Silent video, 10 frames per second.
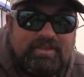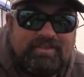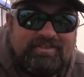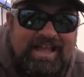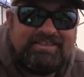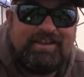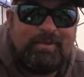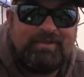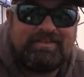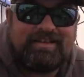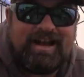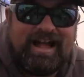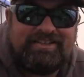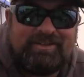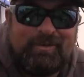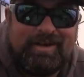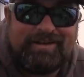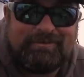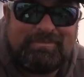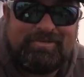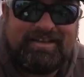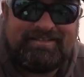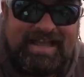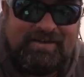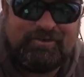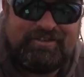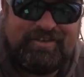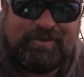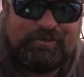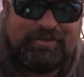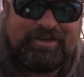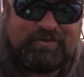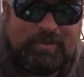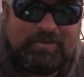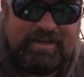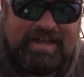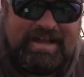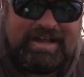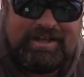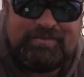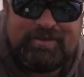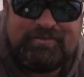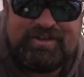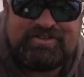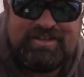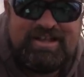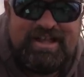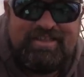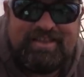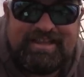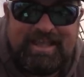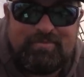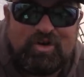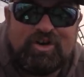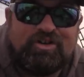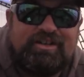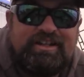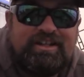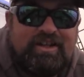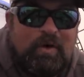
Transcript: the sad thing was is that I still wanted to replace every single fish. So it was like none of our fish that came early